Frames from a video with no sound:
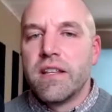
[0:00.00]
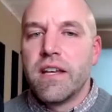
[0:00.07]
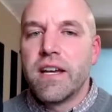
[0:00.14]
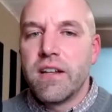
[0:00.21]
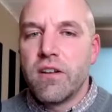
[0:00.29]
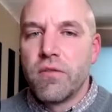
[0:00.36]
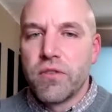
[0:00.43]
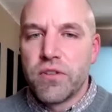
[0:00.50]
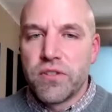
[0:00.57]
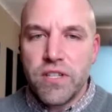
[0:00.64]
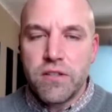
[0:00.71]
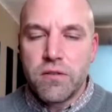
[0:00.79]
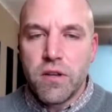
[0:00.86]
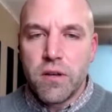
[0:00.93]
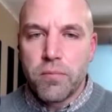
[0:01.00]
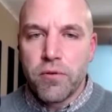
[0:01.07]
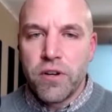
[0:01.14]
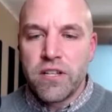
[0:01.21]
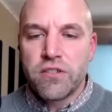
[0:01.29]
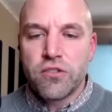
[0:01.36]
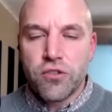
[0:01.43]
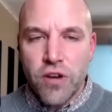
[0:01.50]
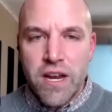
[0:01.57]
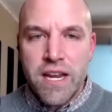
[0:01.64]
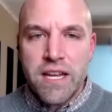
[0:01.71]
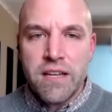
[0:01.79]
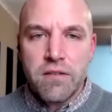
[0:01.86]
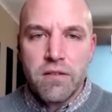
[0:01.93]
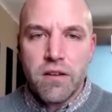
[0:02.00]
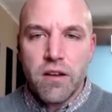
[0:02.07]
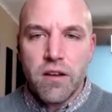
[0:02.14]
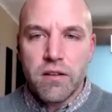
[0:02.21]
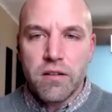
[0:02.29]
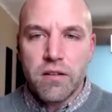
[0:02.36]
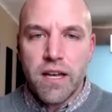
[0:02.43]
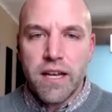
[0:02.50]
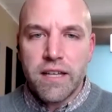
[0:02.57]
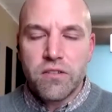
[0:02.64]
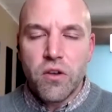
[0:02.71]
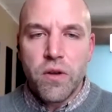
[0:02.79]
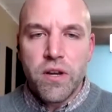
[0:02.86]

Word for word: that oversee apprentice training, uh, guys mm.